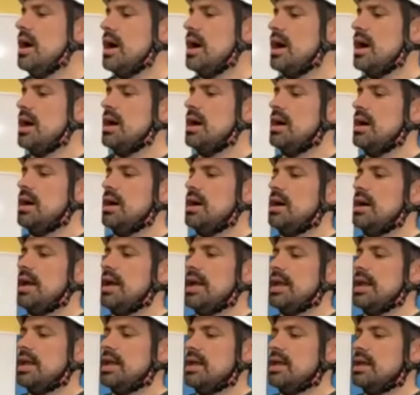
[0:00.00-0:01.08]
Uh,
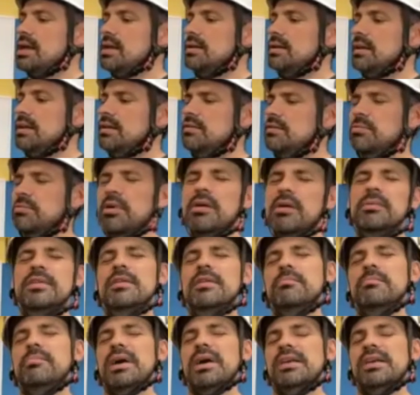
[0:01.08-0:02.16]
and that's probably the
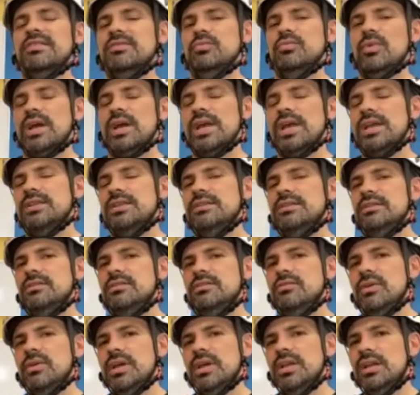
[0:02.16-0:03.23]
best way to
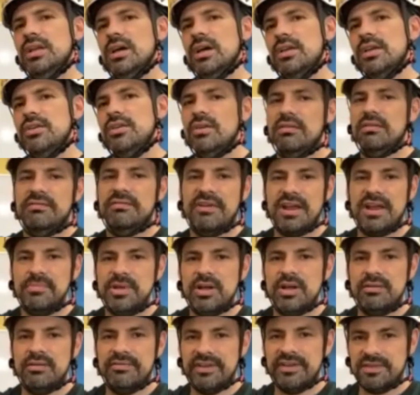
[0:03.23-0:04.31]
do it. Uh, you can find me
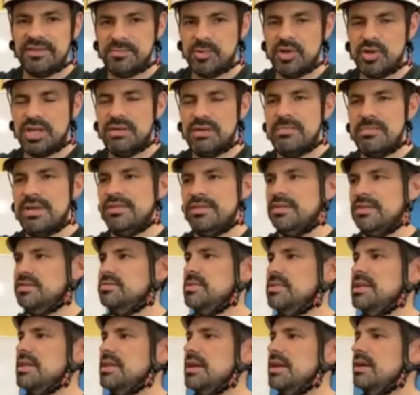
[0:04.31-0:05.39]
on Facebook and message
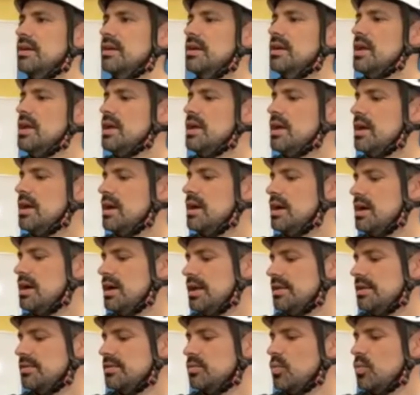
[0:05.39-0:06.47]
me there uh,
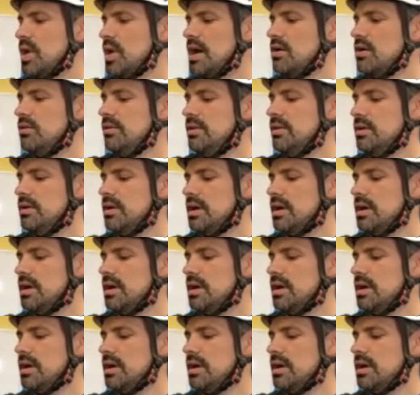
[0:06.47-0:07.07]
as well.